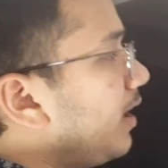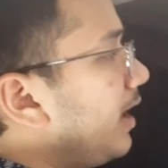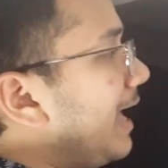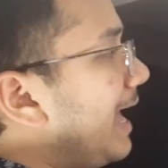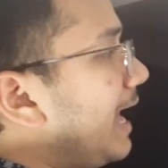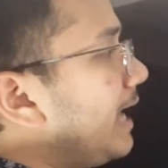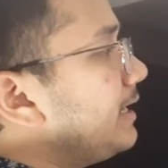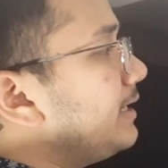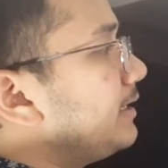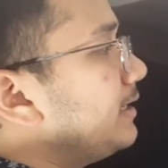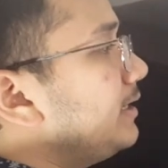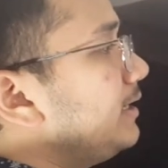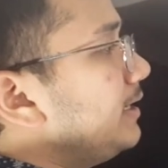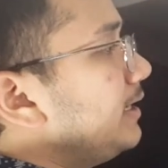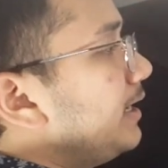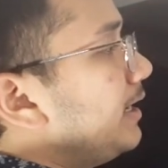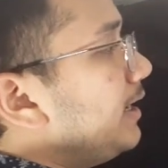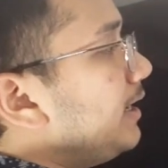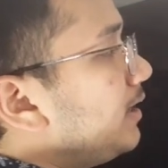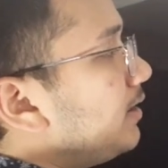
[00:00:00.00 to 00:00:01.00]
and
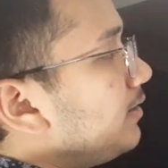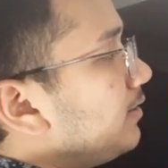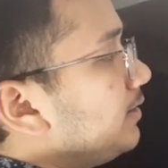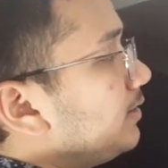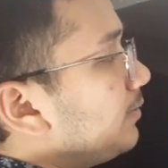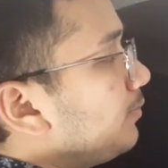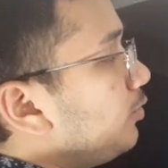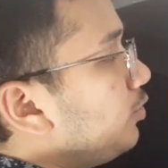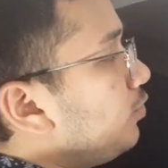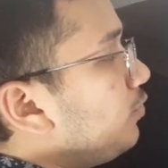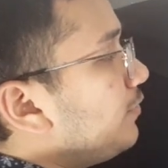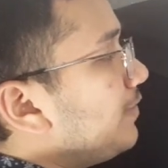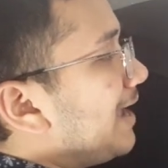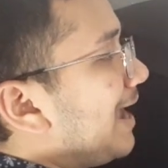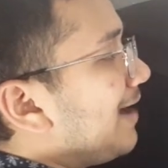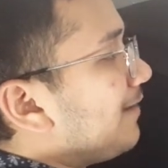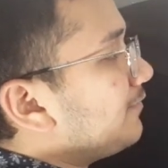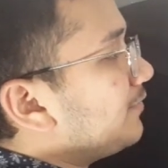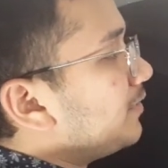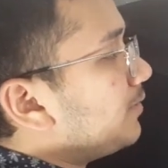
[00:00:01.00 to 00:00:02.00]
here in the blue we
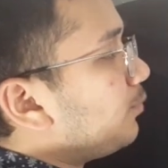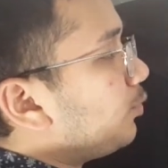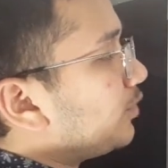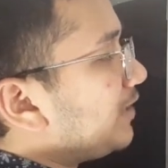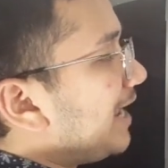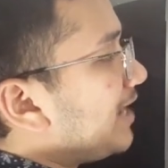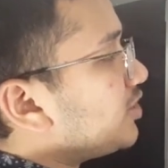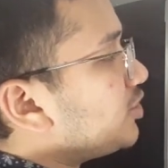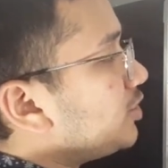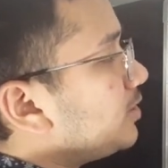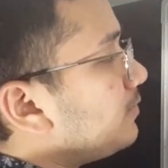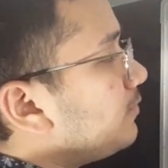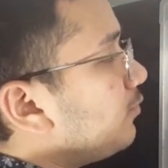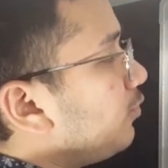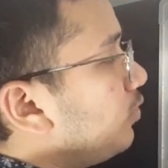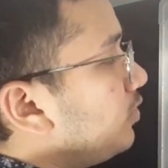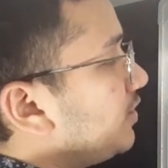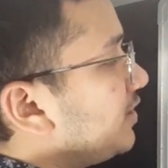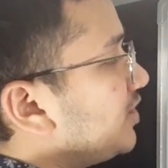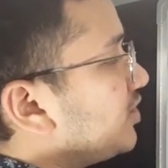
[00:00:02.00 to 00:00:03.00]
have the potassium
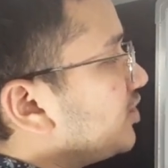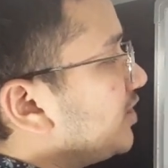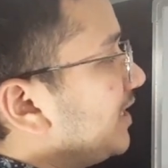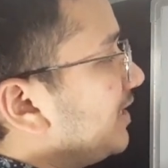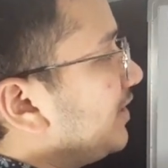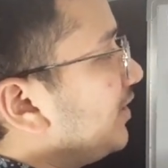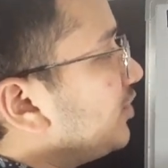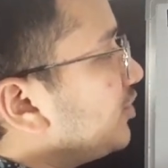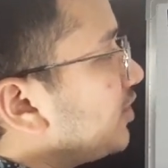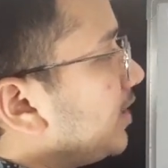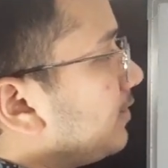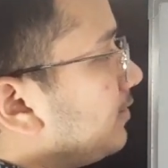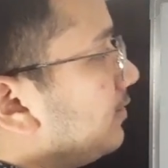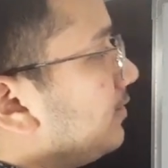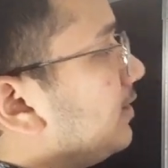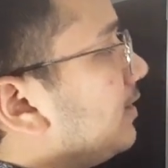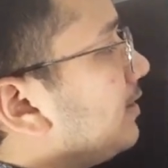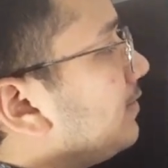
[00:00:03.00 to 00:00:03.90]
voltage gated channel.